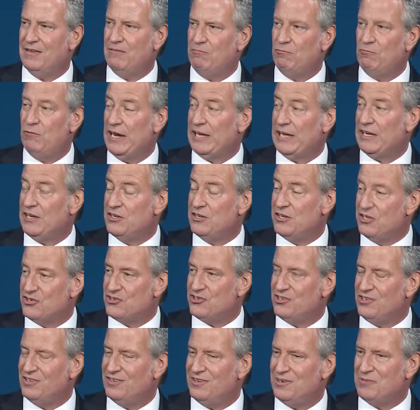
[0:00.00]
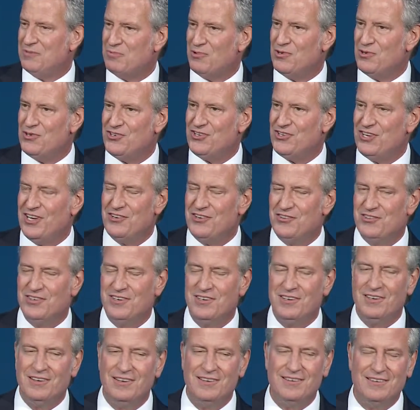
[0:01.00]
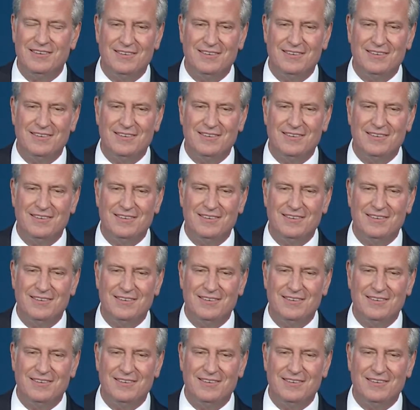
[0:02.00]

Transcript: recognition, appreciation,